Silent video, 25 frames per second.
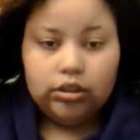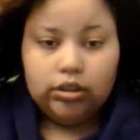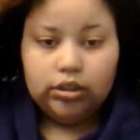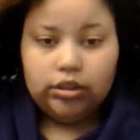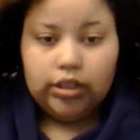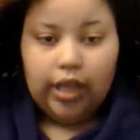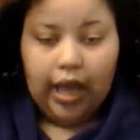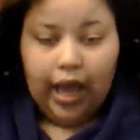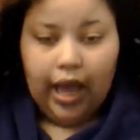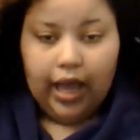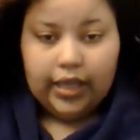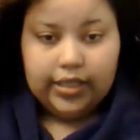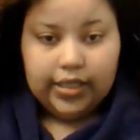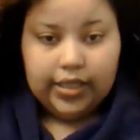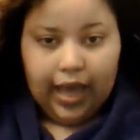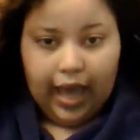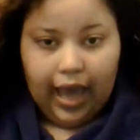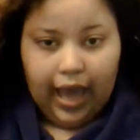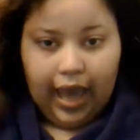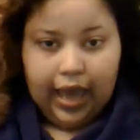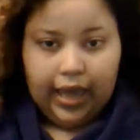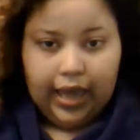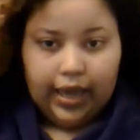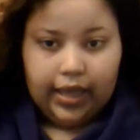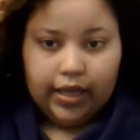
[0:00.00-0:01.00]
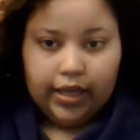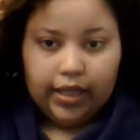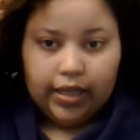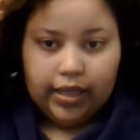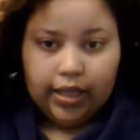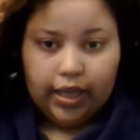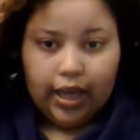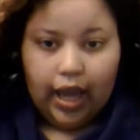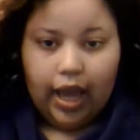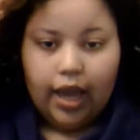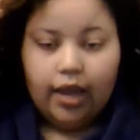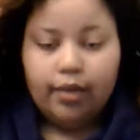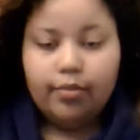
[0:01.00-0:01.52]
it hasn't had
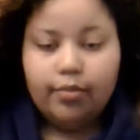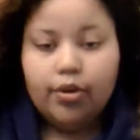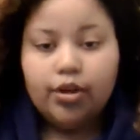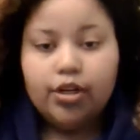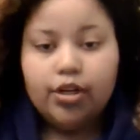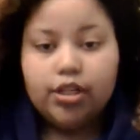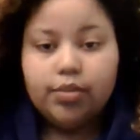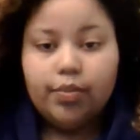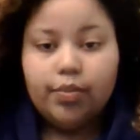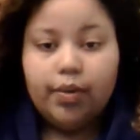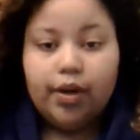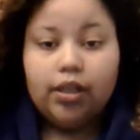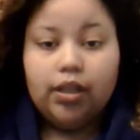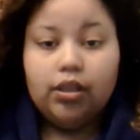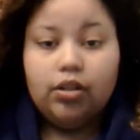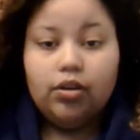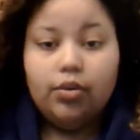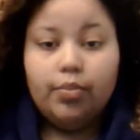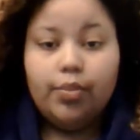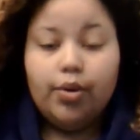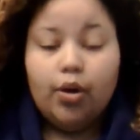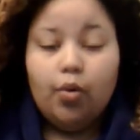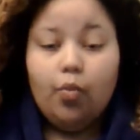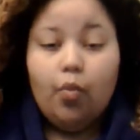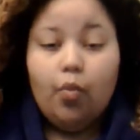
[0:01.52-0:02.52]
anything, I am going to spray a little bit of